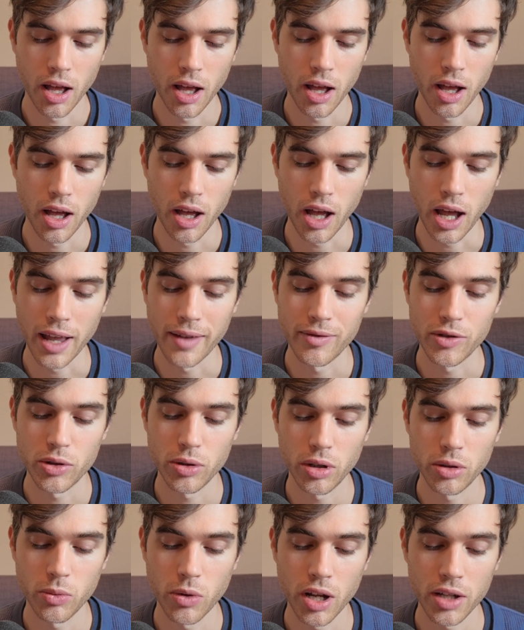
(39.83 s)
I've
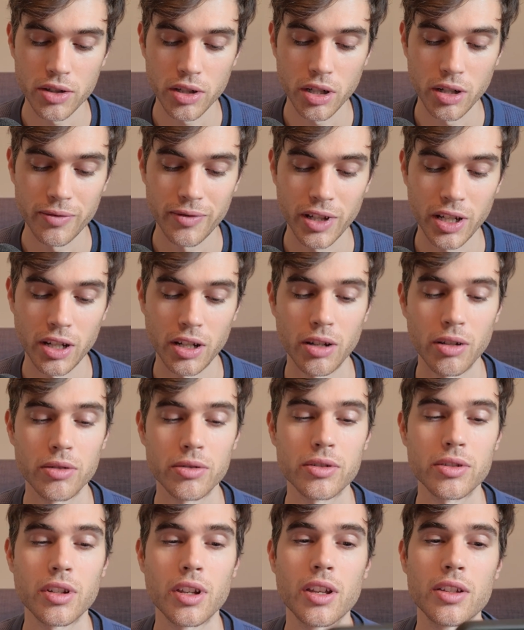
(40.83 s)
enjoyed watching your
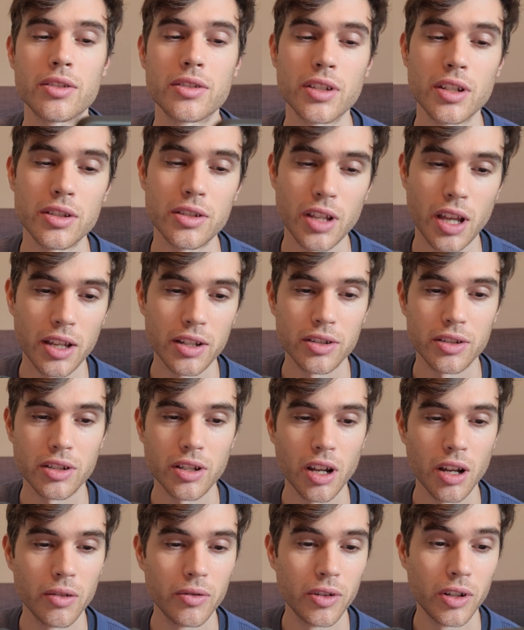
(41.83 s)
videos since I
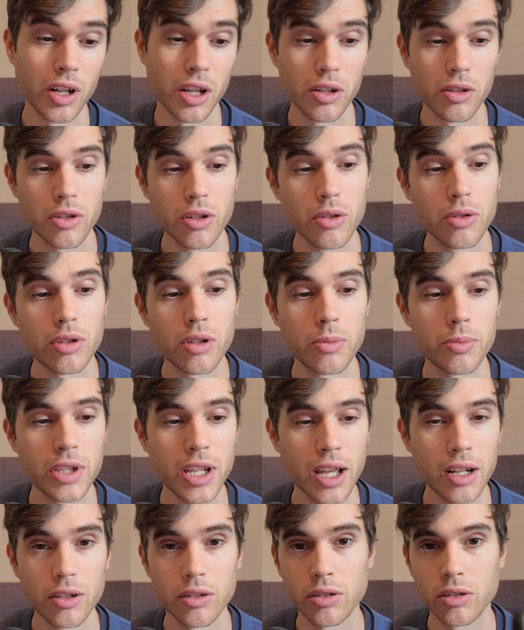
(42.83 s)
discovered your YouTube
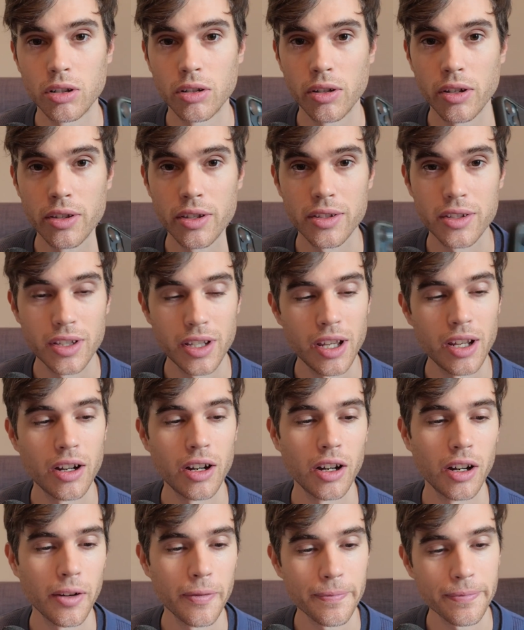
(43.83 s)
channel early this
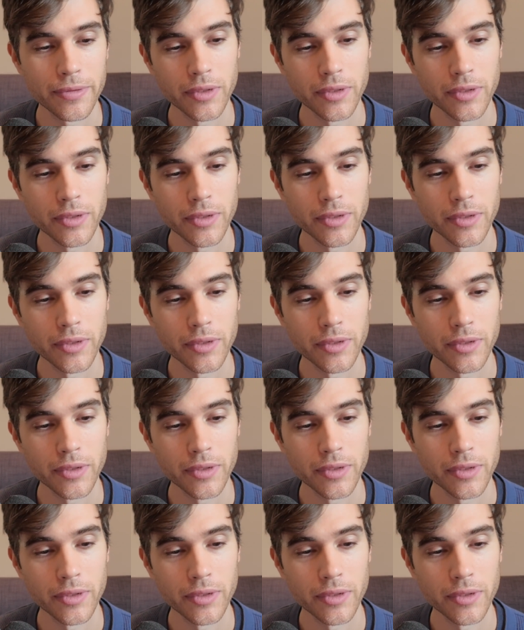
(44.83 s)
year.